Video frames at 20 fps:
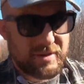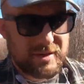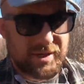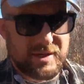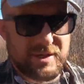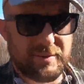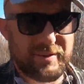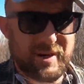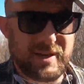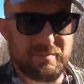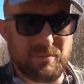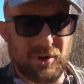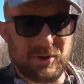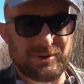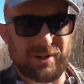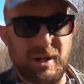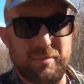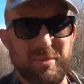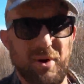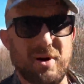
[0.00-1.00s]
This will be a
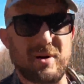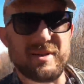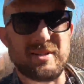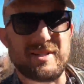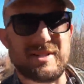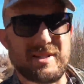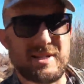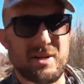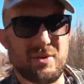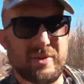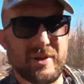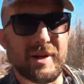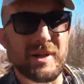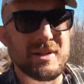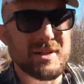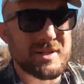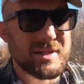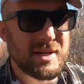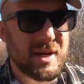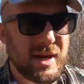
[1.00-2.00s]
multi-part
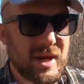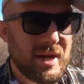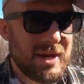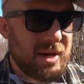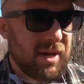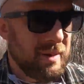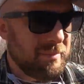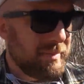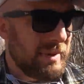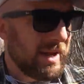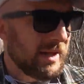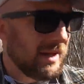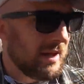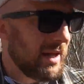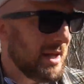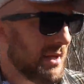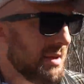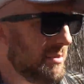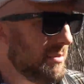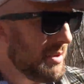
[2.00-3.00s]
series,
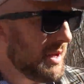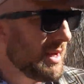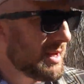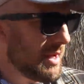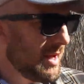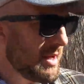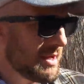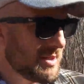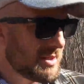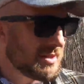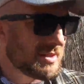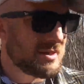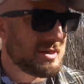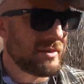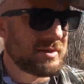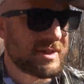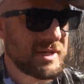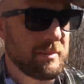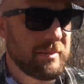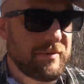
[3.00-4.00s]
mainly because
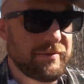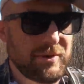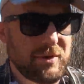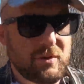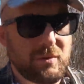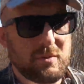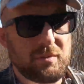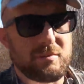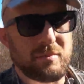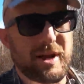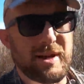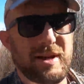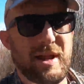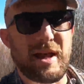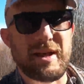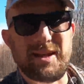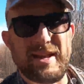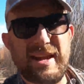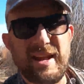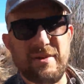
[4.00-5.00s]
some of you might
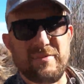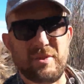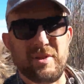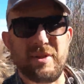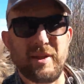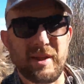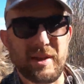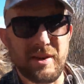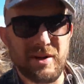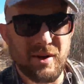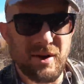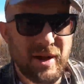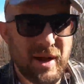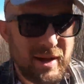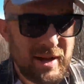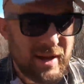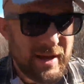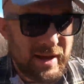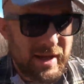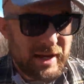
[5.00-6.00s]
not need everything here,
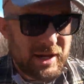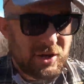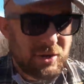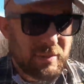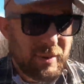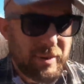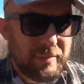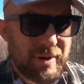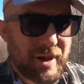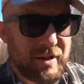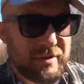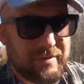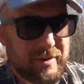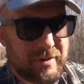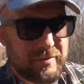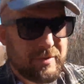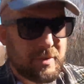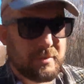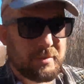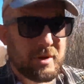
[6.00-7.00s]
and you might
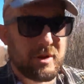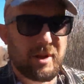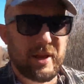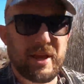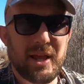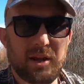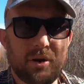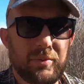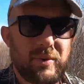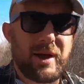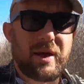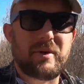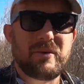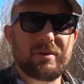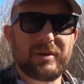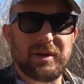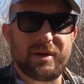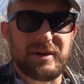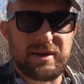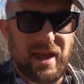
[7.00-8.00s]
benefit from clicking
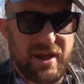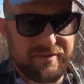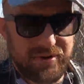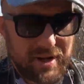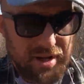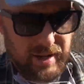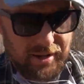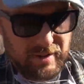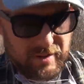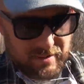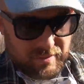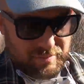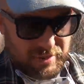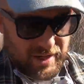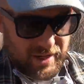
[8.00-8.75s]
around and navigating the